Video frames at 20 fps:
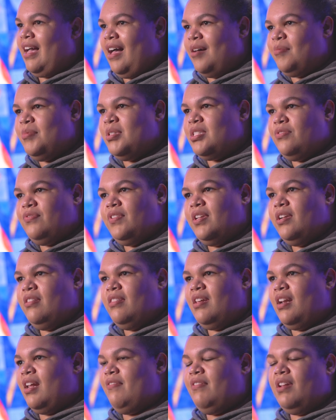atmosphere
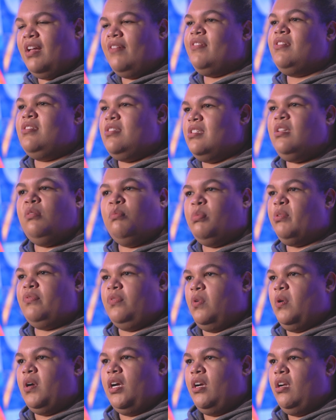that I've never seen
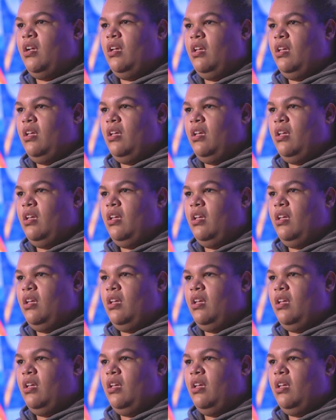before.